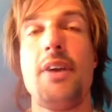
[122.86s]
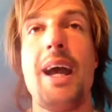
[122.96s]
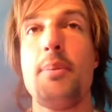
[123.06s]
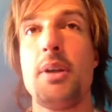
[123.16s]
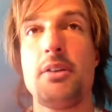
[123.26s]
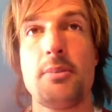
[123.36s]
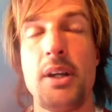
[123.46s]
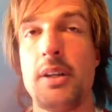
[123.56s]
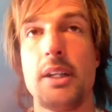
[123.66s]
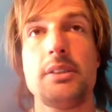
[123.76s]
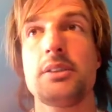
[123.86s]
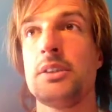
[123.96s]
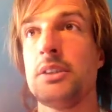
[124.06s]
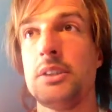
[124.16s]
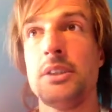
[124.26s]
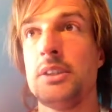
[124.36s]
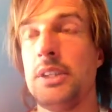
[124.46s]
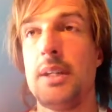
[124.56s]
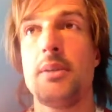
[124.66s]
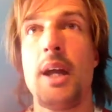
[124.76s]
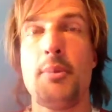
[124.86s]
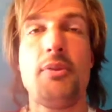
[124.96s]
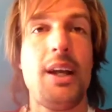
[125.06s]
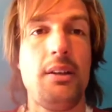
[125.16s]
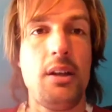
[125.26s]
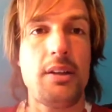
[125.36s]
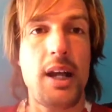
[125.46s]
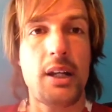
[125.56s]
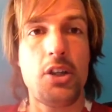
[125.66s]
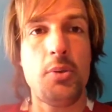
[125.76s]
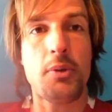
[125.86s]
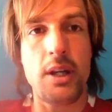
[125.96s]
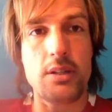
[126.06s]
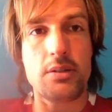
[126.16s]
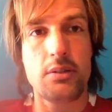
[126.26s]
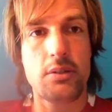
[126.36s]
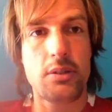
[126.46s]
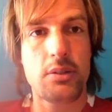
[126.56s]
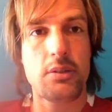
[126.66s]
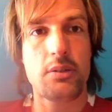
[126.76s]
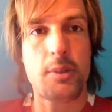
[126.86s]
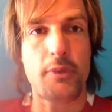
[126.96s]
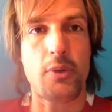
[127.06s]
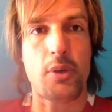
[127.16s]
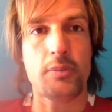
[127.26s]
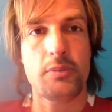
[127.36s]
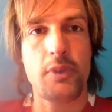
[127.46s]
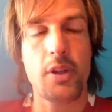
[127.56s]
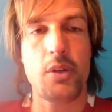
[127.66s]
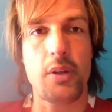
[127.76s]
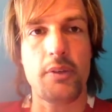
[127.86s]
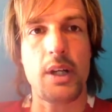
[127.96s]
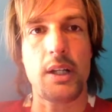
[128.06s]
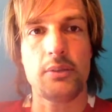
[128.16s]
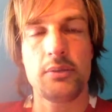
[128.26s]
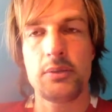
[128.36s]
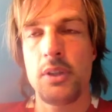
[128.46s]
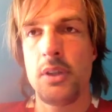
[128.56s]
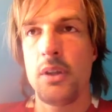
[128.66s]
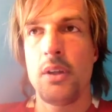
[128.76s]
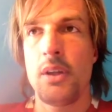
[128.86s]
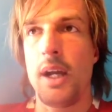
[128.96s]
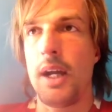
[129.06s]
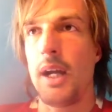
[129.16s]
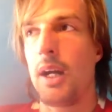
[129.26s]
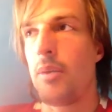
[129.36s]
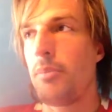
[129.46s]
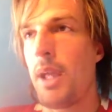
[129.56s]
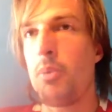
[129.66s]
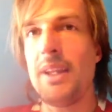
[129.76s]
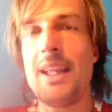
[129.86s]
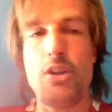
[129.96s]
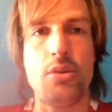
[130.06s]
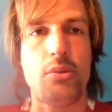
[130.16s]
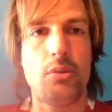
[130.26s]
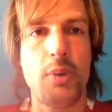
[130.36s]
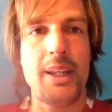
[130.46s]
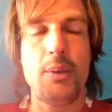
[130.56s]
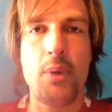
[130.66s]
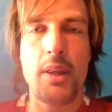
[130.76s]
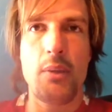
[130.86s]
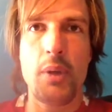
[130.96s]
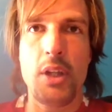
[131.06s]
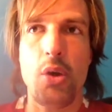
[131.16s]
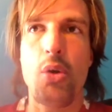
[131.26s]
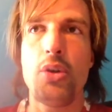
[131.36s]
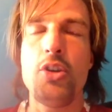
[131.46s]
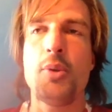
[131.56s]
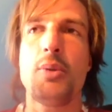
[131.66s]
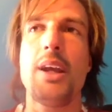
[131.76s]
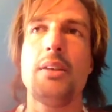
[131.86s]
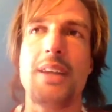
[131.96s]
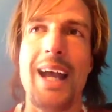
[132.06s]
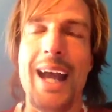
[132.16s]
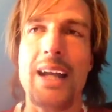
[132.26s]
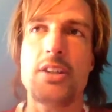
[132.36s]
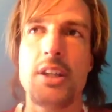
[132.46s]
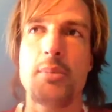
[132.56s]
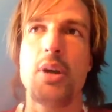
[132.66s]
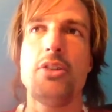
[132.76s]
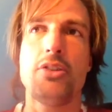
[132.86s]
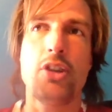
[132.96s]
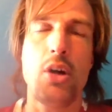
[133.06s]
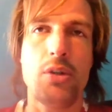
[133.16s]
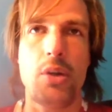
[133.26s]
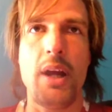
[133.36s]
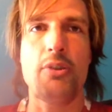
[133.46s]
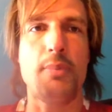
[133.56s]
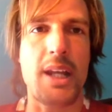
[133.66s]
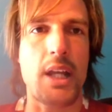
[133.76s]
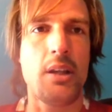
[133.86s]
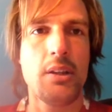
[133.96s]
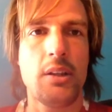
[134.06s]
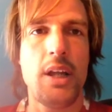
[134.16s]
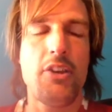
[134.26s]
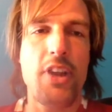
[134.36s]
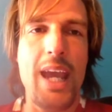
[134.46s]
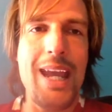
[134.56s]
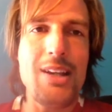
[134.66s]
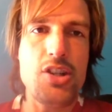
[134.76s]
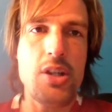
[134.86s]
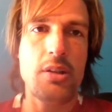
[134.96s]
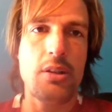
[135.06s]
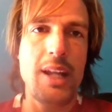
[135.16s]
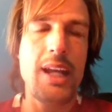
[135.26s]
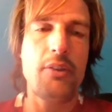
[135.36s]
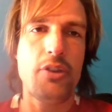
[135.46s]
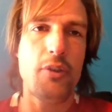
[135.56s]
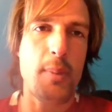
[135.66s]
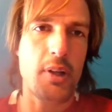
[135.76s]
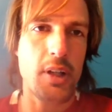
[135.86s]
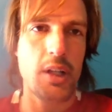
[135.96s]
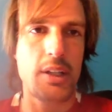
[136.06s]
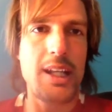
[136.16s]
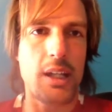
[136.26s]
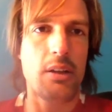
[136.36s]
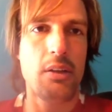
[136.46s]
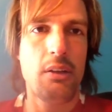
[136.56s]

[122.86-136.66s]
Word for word: of happiness in paradise that I'm inviting the entire human race to perform for the glory of God. Um, and when they do, when, they, when, when the whole human race actually embraces cocoa as money, as the ancient natives of America did,